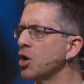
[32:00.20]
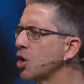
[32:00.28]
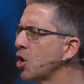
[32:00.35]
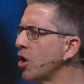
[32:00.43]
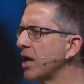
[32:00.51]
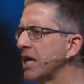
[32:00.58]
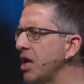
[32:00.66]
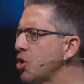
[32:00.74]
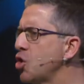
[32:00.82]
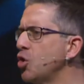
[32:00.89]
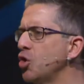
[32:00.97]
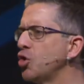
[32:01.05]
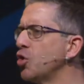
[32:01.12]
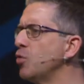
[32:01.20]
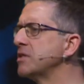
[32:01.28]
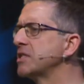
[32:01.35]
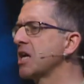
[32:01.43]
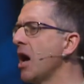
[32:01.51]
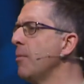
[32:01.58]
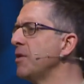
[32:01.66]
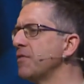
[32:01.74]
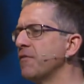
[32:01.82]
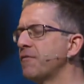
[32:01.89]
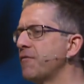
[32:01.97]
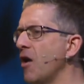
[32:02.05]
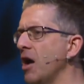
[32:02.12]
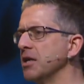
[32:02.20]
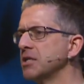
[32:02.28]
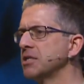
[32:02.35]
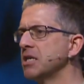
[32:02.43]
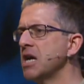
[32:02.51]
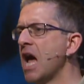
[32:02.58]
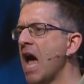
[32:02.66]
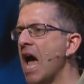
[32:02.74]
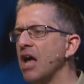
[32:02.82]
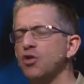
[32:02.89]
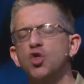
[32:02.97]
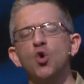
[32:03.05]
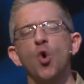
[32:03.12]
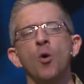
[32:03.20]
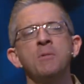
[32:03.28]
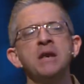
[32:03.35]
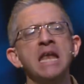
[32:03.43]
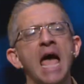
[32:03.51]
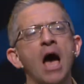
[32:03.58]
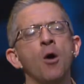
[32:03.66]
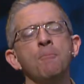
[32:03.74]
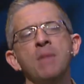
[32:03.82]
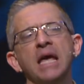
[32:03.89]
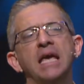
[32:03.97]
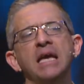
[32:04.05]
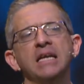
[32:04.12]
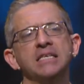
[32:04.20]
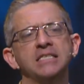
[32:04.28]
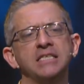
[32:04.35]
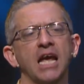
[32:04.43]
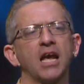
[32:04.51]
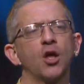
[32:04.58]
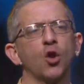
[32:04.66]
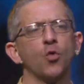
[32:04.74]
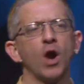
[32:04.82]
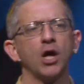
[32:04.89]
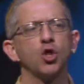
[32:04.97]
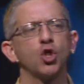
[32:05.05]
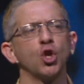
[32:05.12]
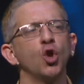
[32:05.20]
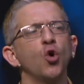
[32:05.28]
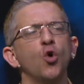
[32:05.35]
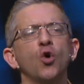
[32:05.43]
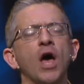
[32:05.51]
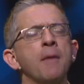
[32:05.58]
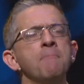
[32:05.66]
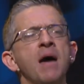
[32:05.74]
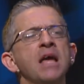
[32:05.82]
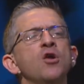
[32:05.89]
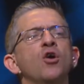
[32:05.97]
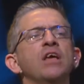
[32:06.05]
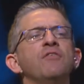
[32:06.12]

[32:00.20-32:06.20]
going to get you to do is come at the front as you're now making a declaration Lord, I may not